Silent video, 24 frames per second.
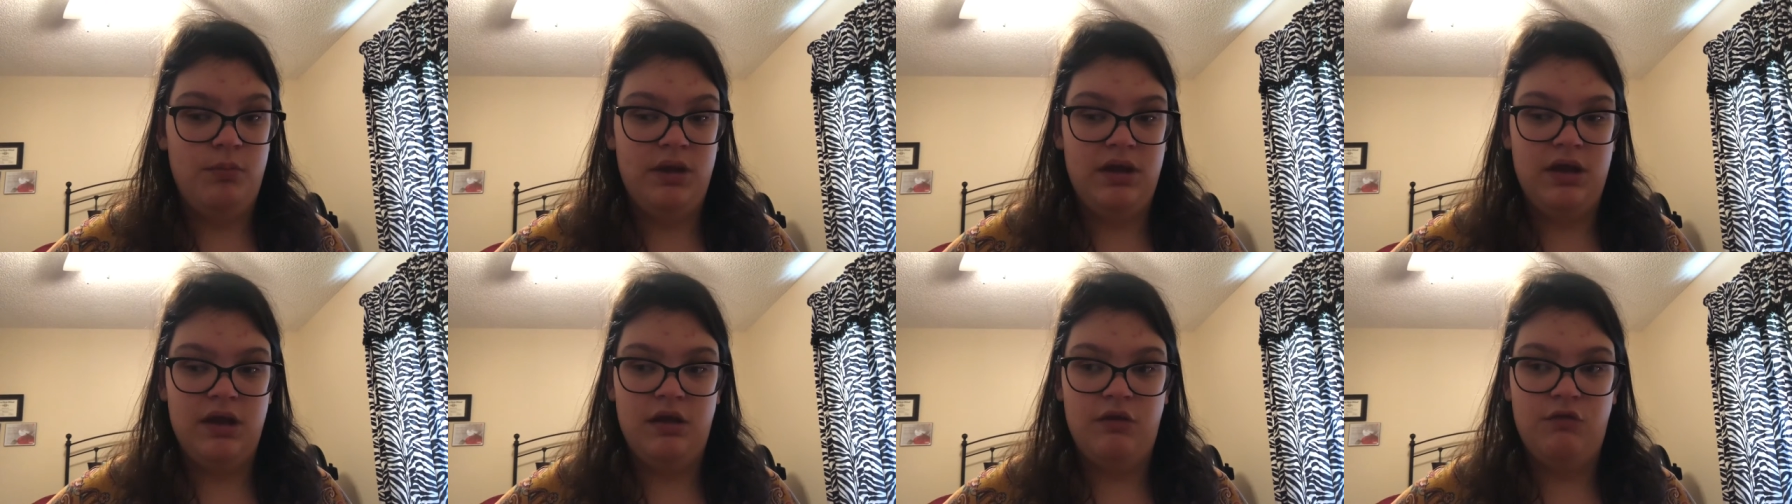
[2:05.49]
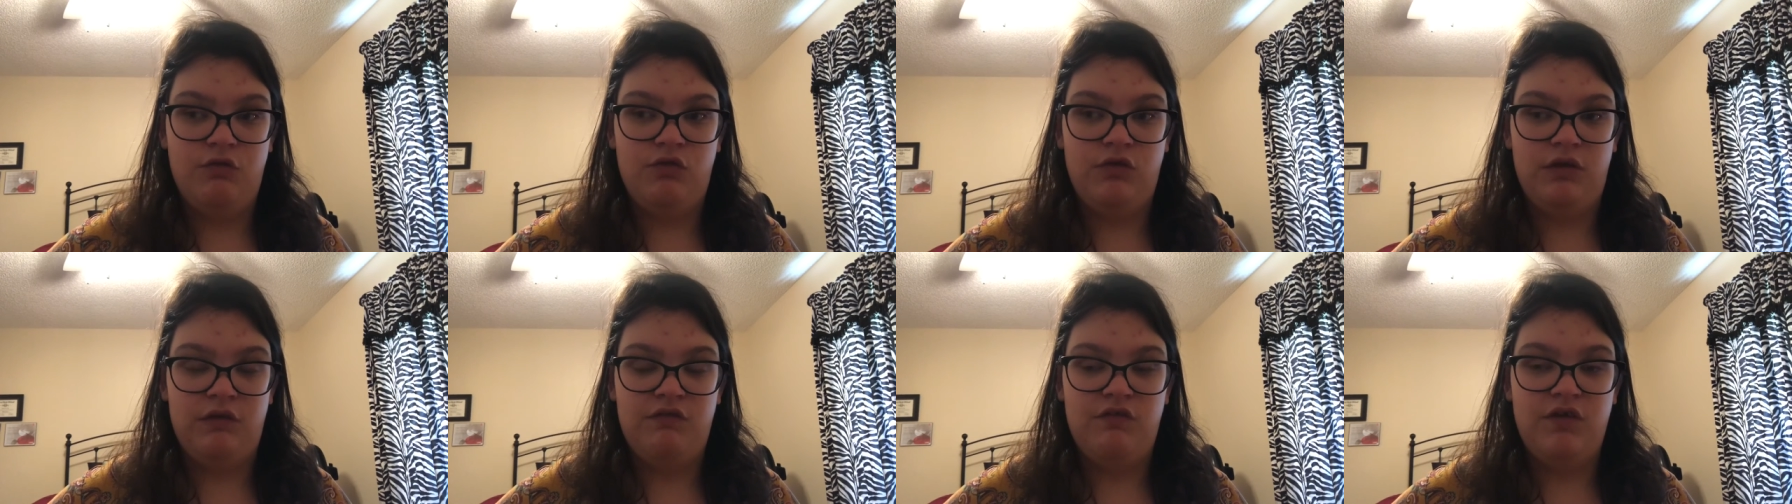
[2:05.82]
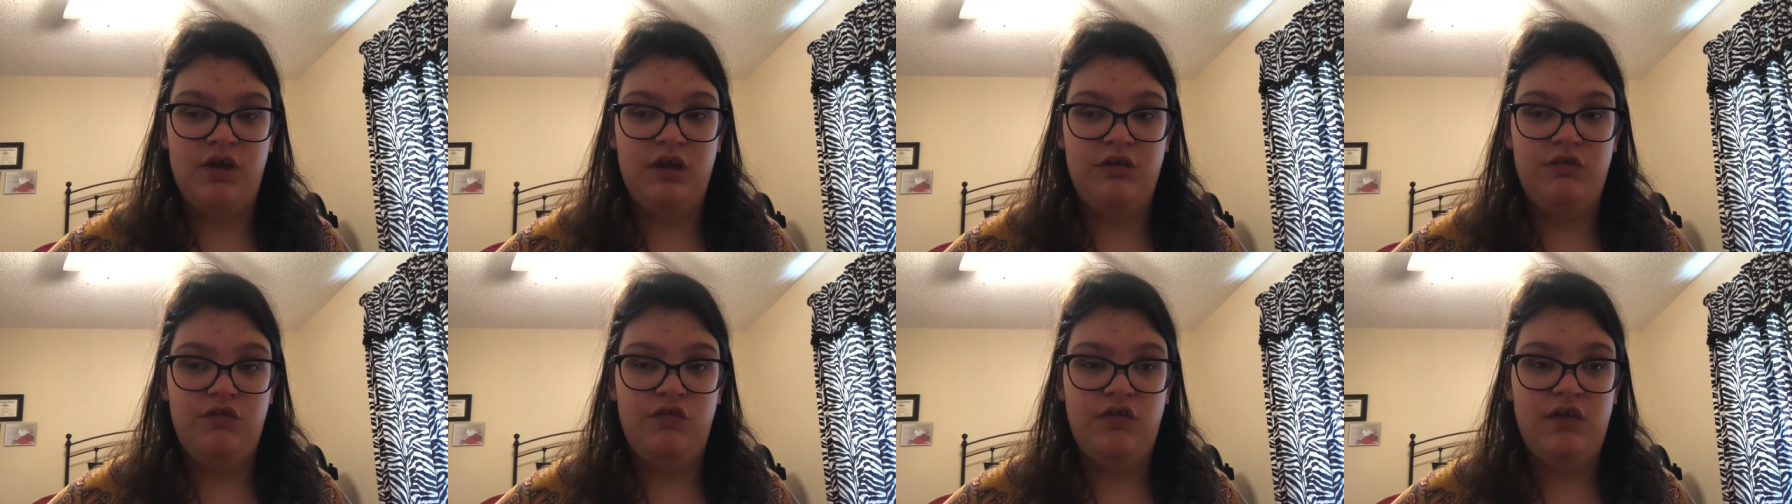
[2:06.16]
because if
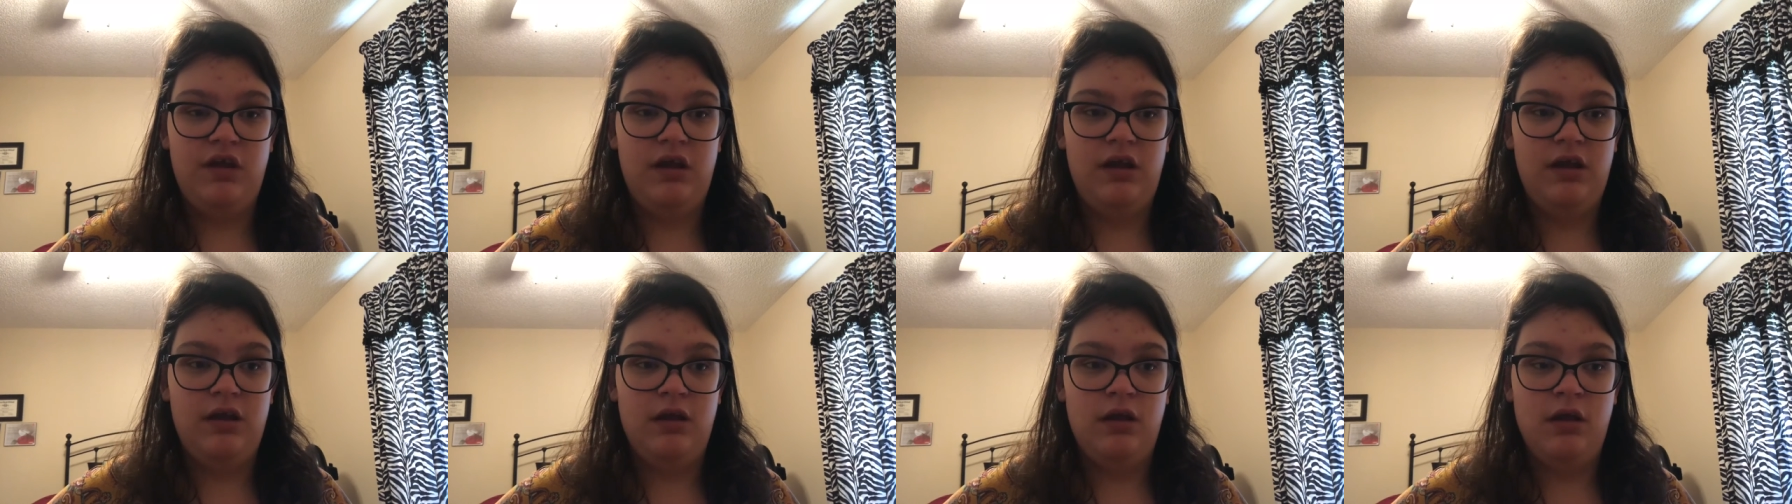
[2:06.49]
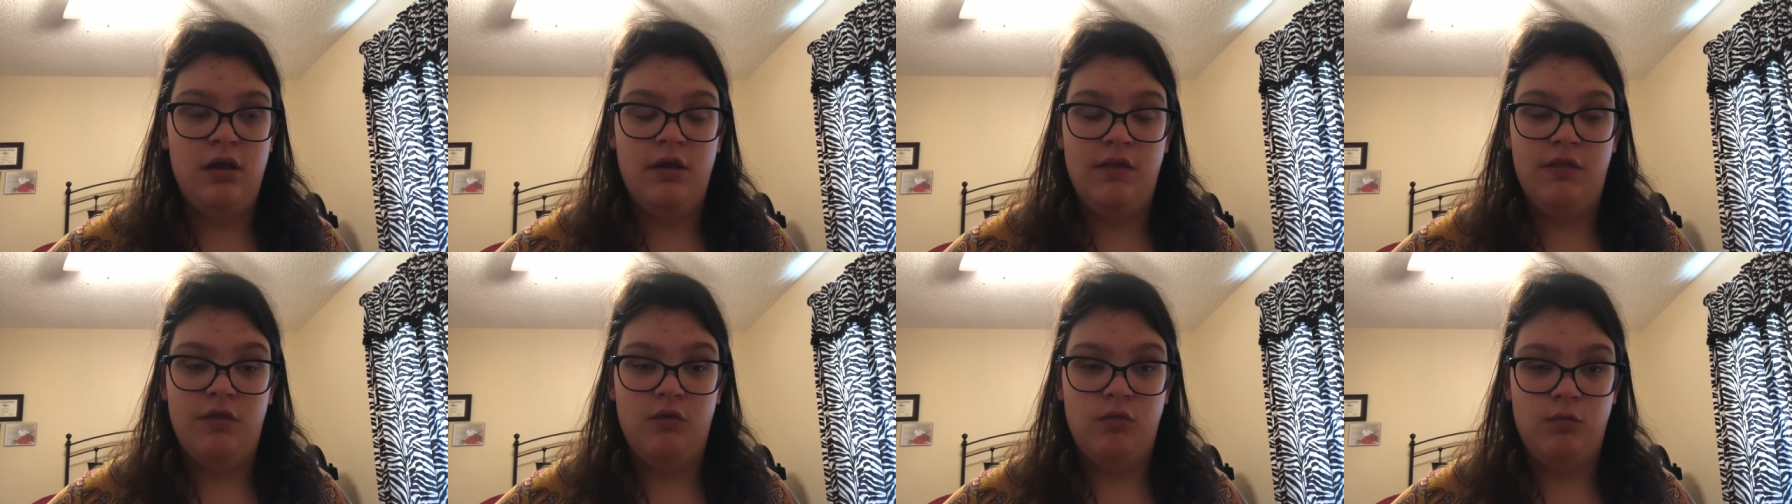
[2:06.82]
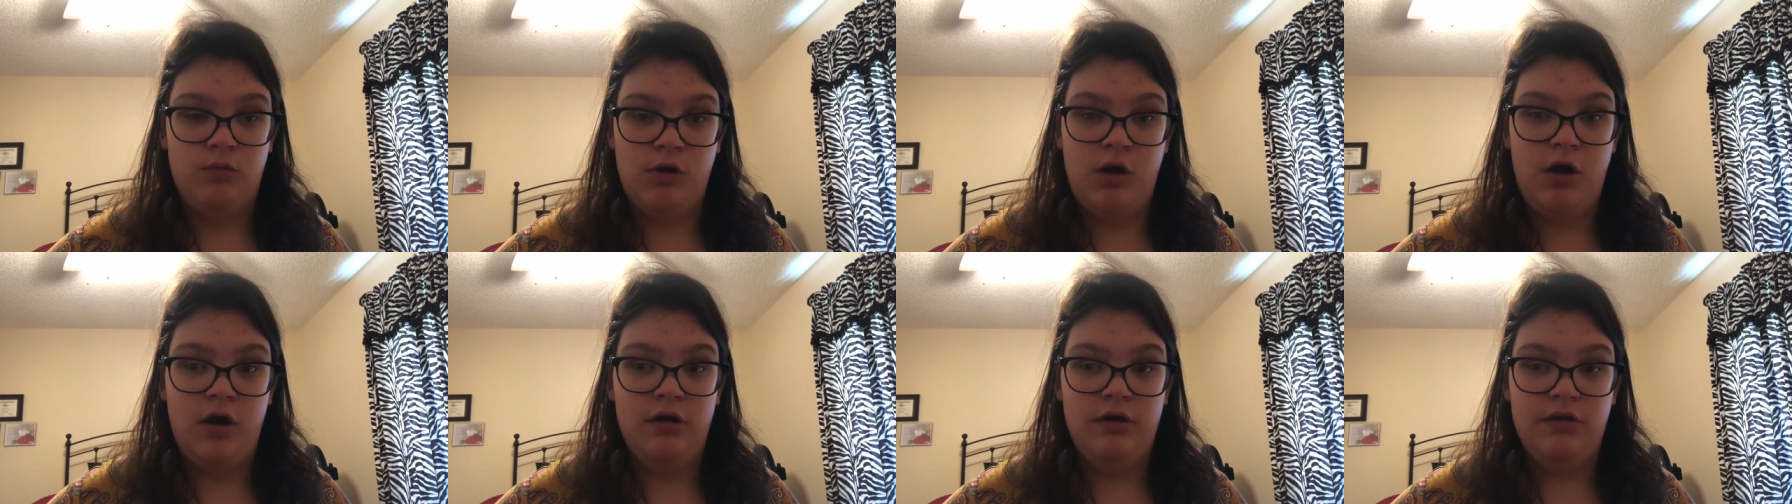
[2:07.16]
I say the
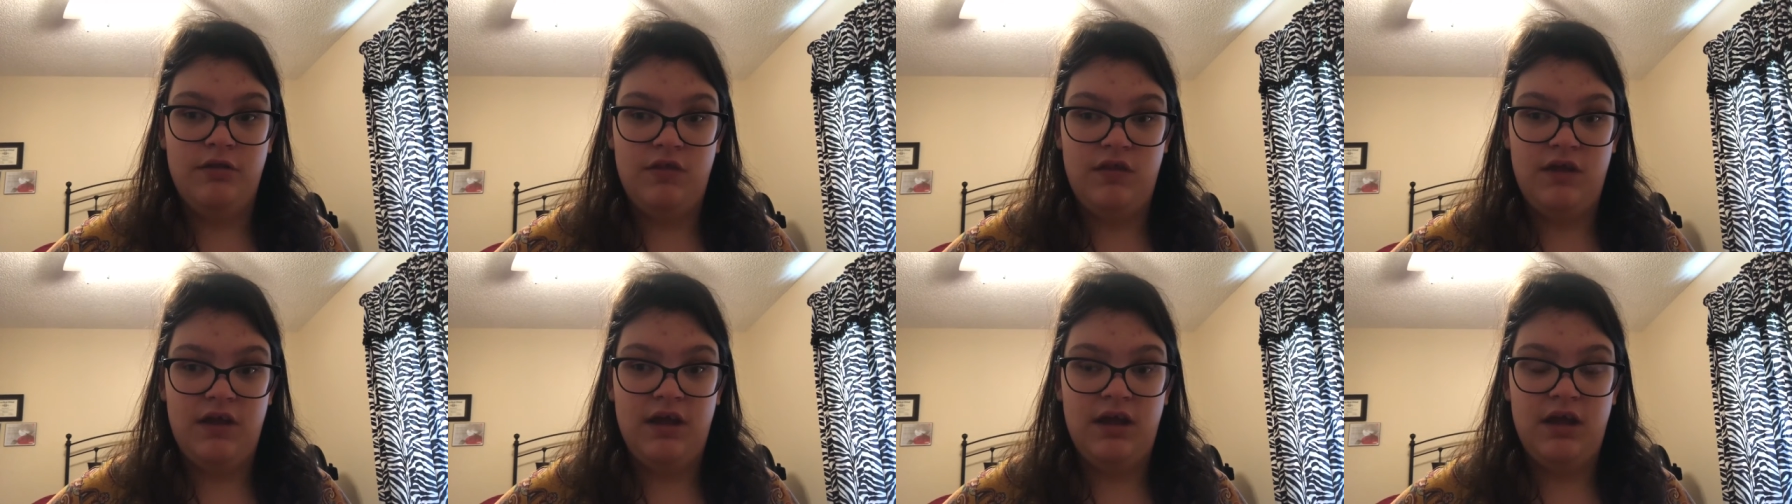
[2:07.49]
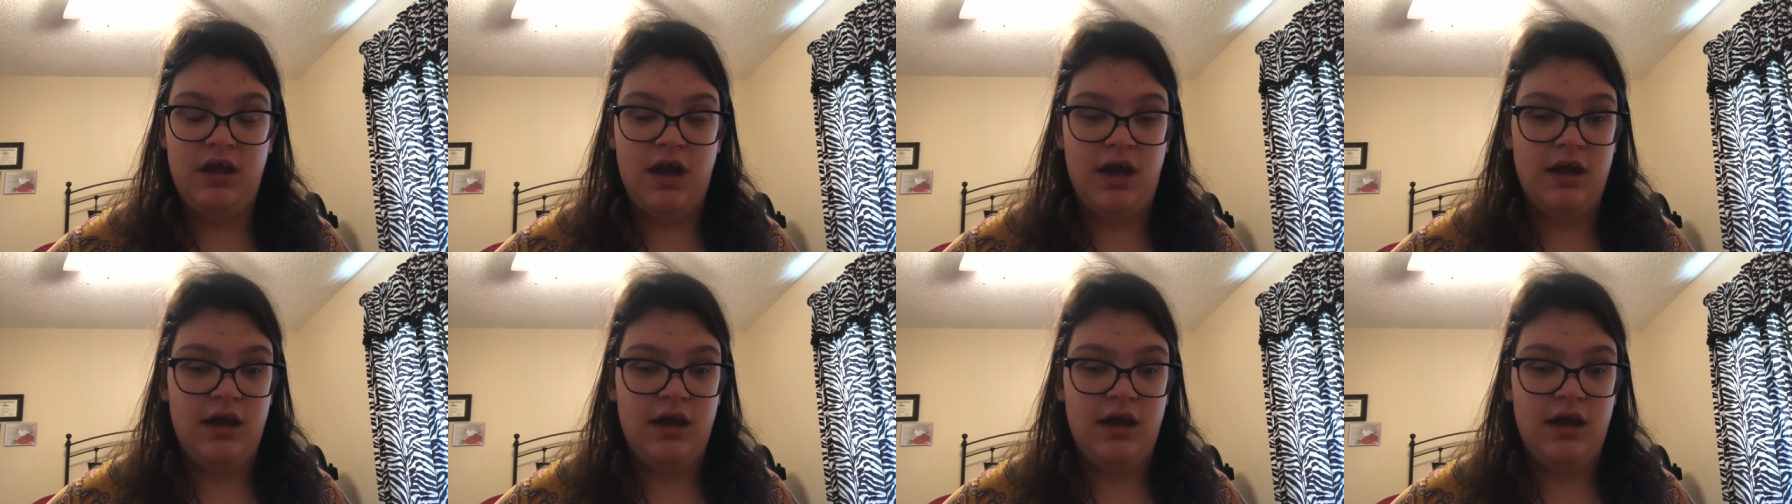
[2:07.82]
wrong thing,